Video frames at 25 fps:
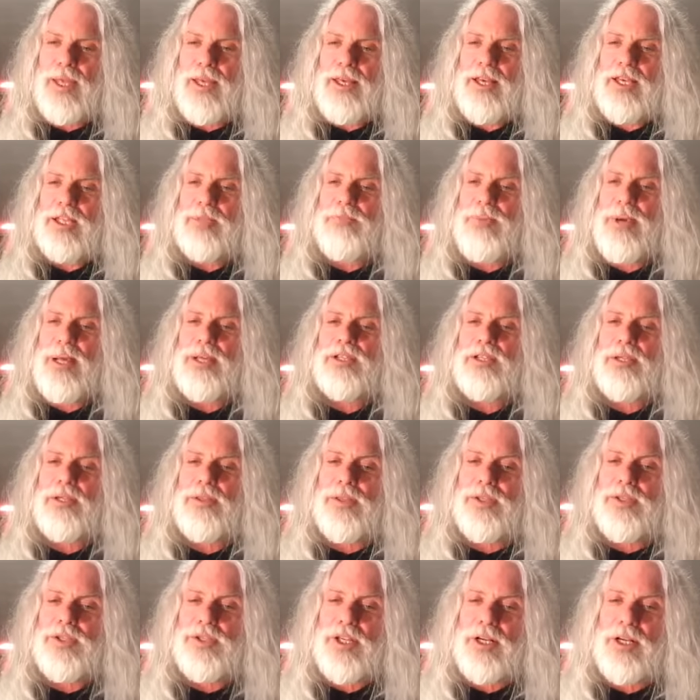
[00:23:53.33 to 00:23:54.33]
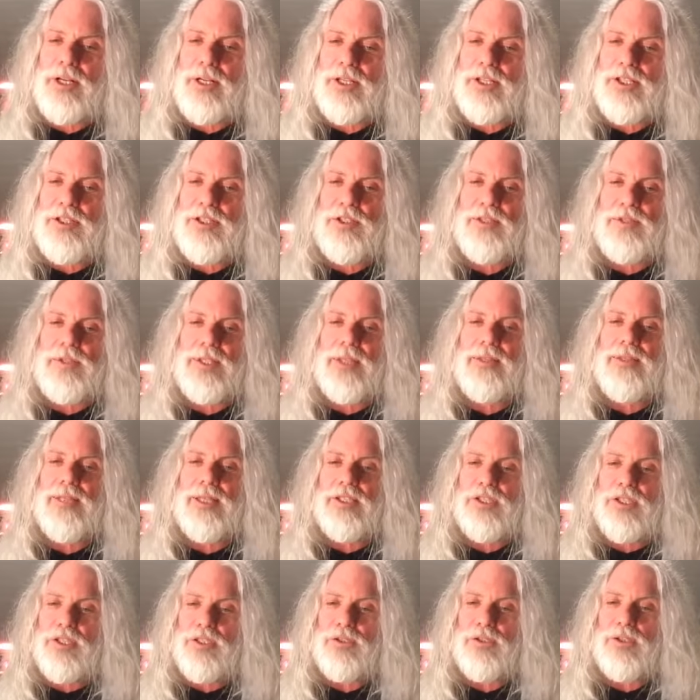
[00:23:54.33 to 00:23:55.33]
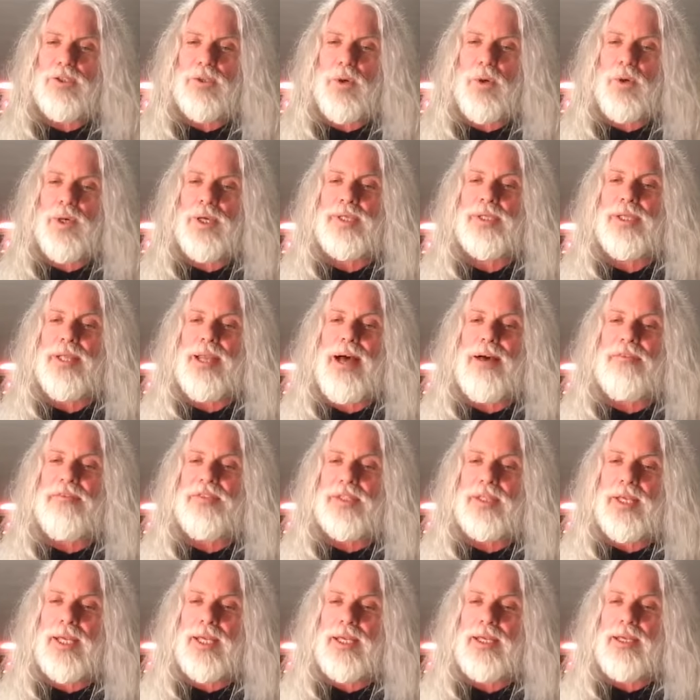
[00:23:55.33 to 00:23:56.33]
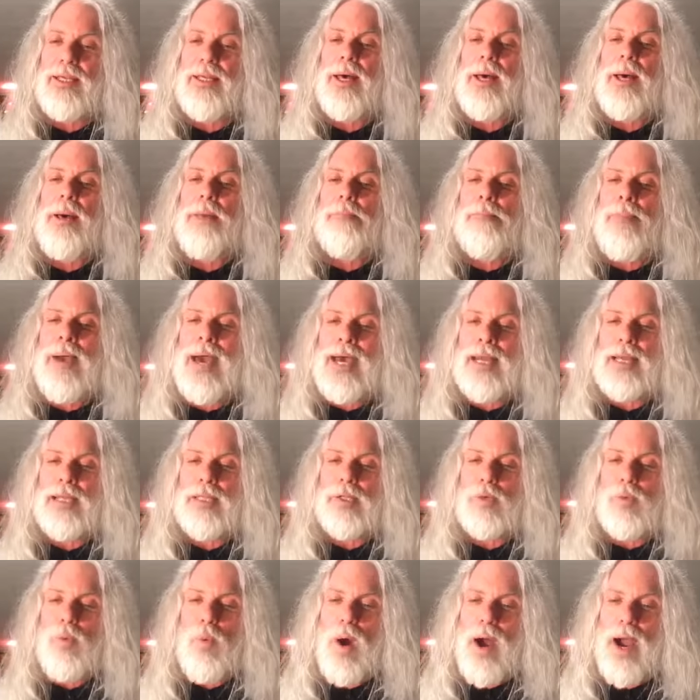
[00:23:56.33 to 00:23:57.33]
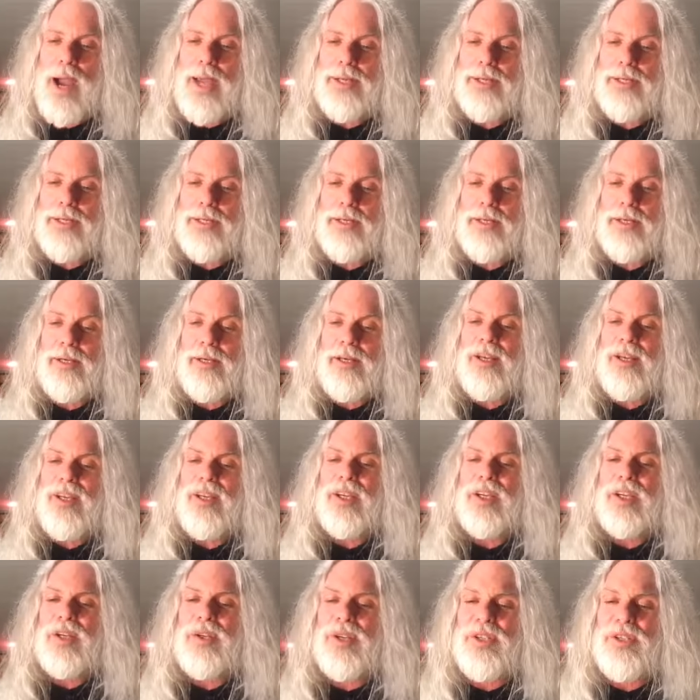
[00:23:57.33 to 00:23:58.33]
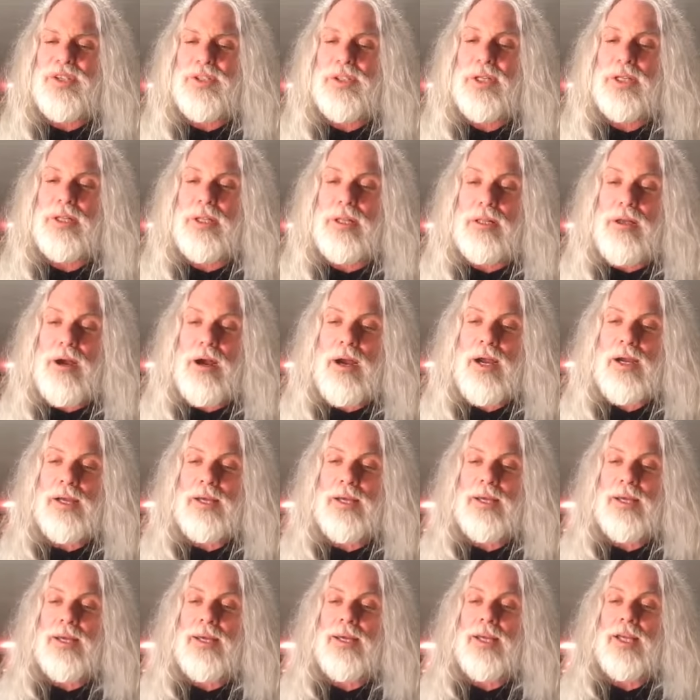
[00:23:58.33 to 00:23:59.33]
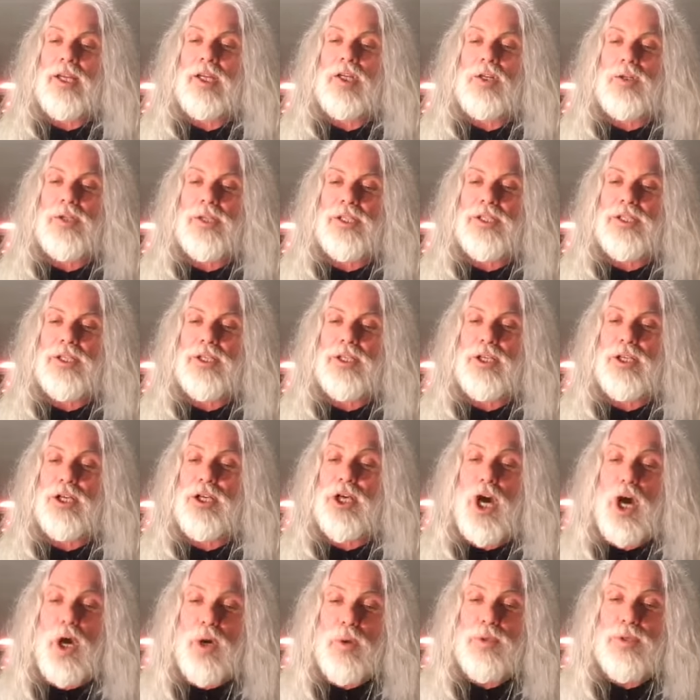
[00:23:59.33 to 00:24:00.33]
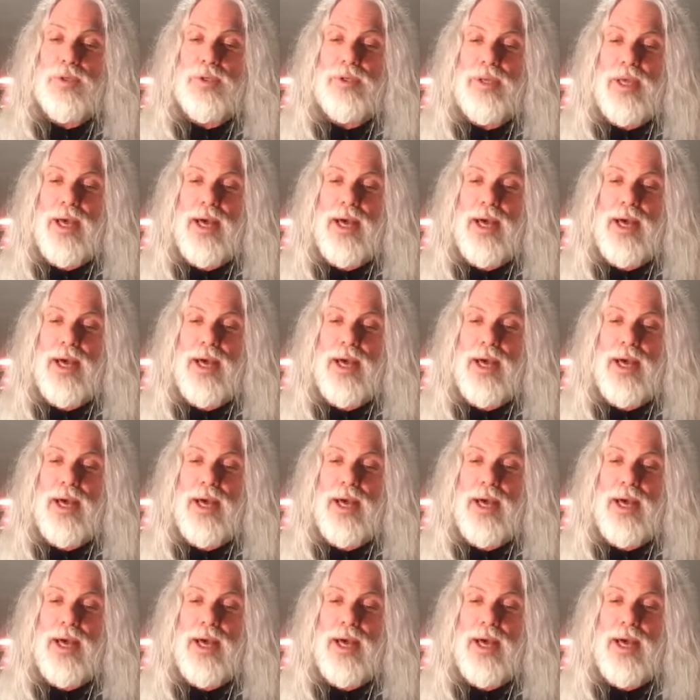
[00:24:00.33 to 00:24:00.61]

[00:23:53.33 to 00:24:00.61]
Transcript: especially the journalists who did these two stories that I've seen, Madeline Weiner, Kristen Clark, and Kristen Goetz.